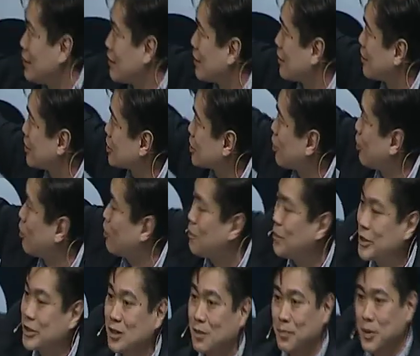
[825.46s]
there's a whole
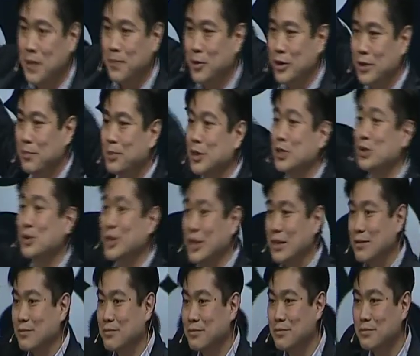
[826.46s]
bunch of people in
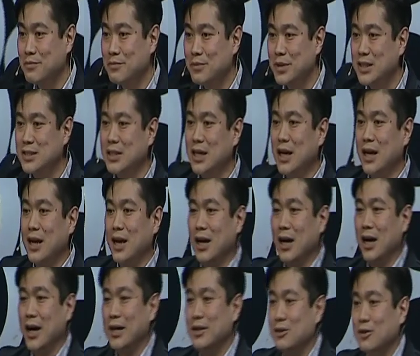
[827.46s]
between, because
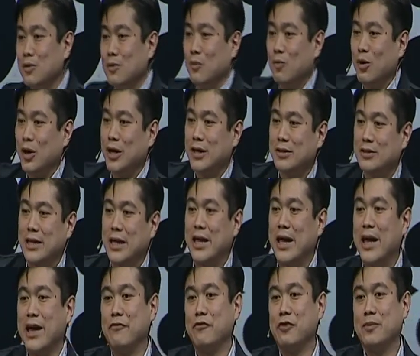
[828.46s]
I don't want
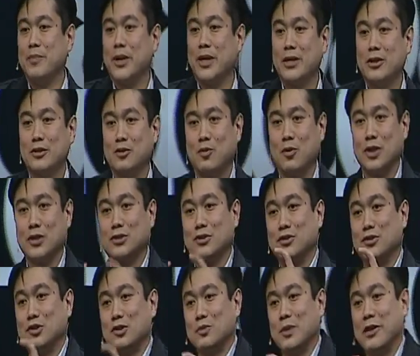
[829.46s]
everybody who wants to
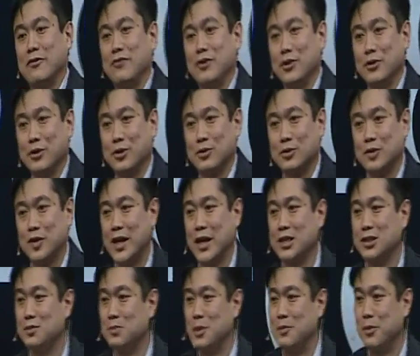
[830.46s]
use my photo to
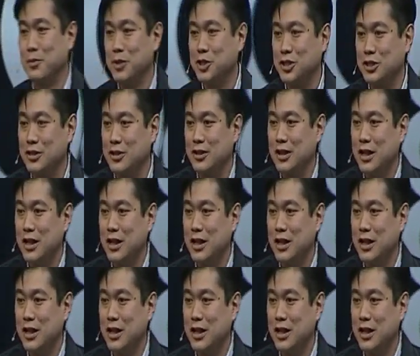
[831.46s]
ask me permission.